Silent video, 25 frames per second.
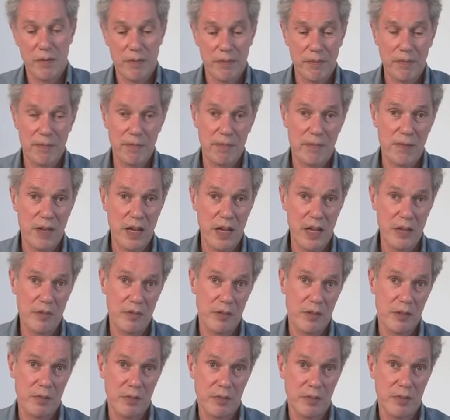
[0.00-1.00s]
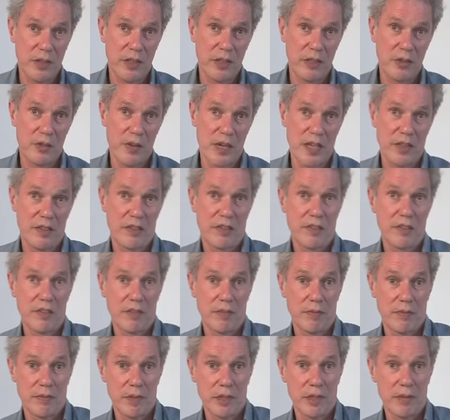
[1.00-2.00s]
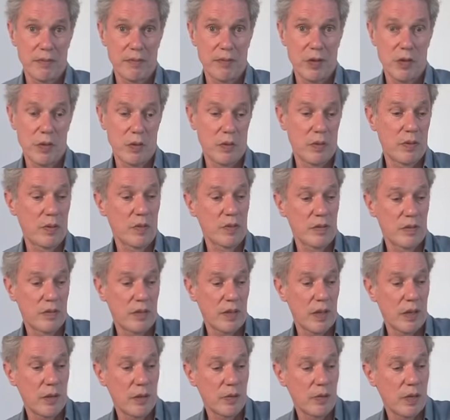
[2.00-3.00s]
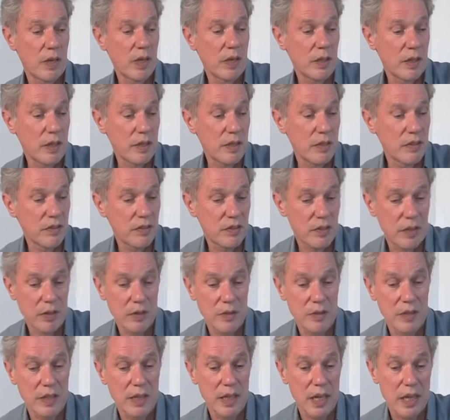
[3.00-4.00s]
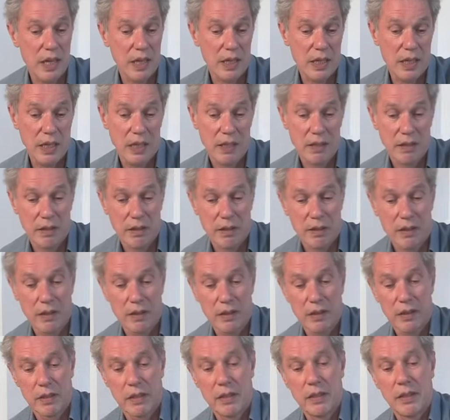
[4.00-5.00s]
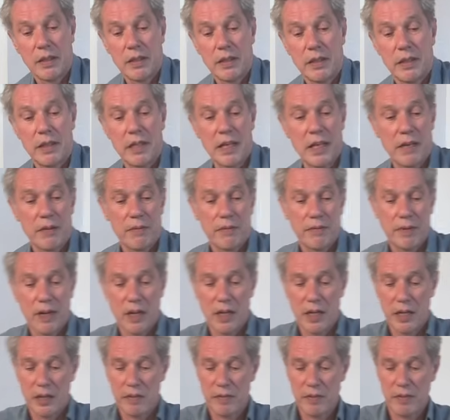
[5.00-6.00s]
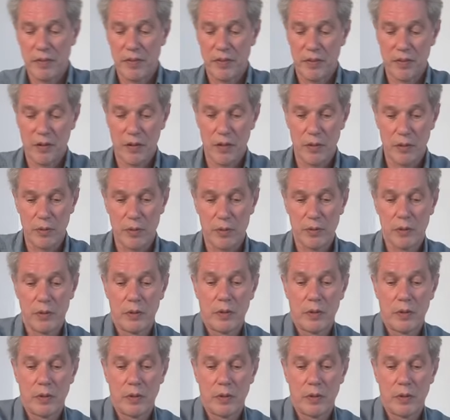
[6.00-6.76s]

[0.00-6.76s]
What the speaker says: are 5 configurations of V-fold, so I'm going to show you the other 5. So